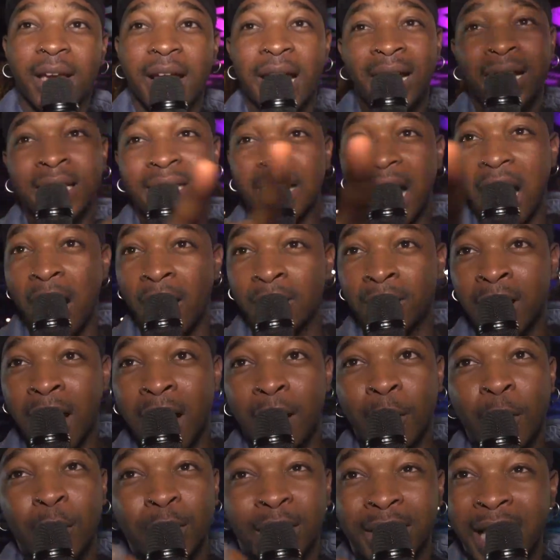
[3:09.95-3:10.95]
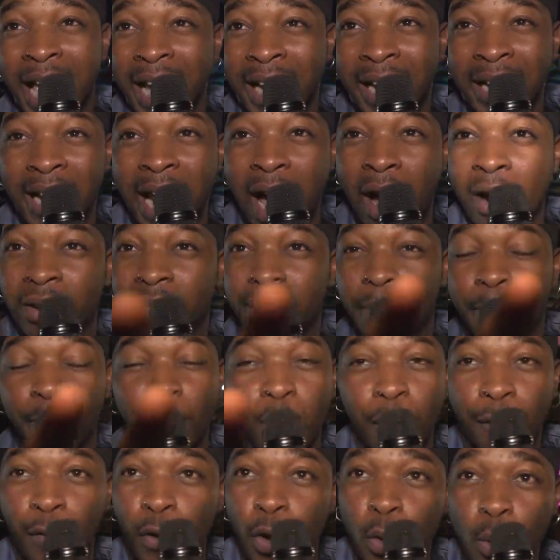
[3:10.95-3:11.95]
And it's out now. Go check it out.
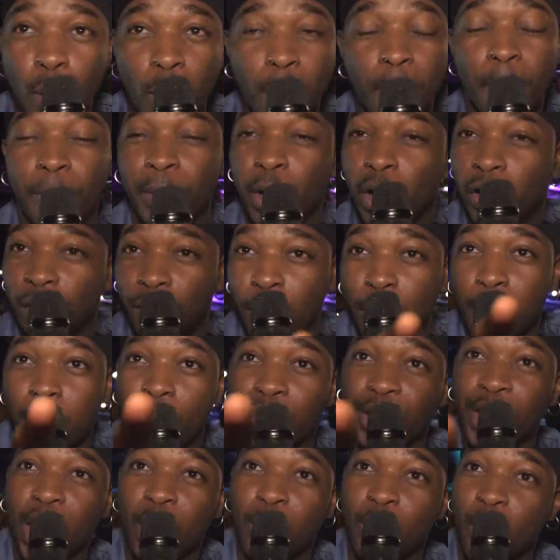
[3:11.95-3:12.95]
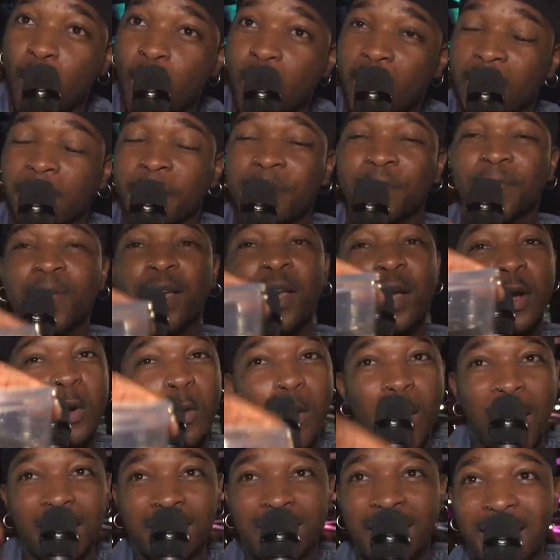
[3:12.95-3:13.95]
Beautiful, beautiful body of work.
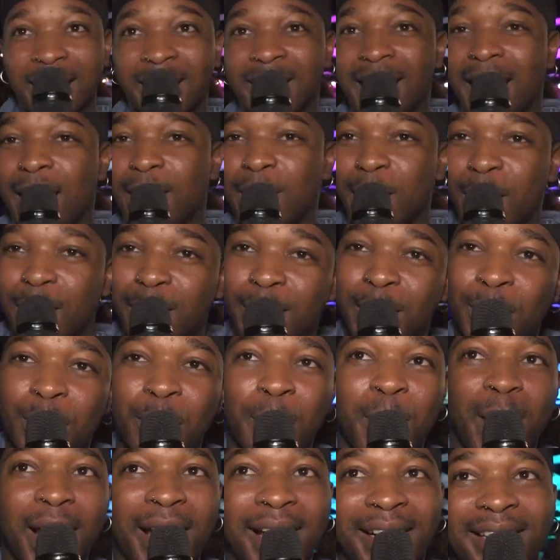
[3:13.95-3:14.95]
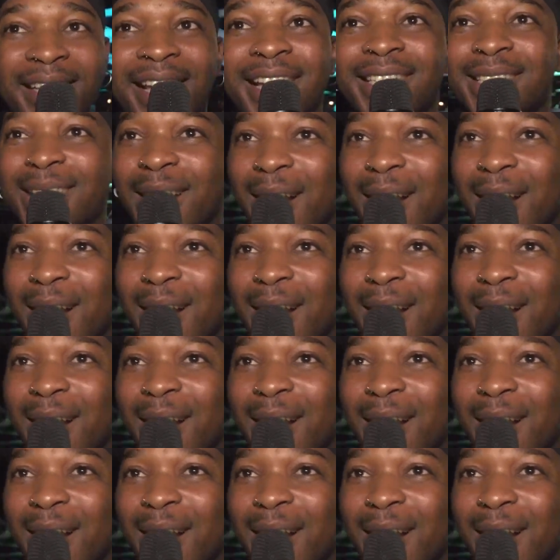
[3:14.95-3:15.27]
Go and check it out. You already new man. Yes,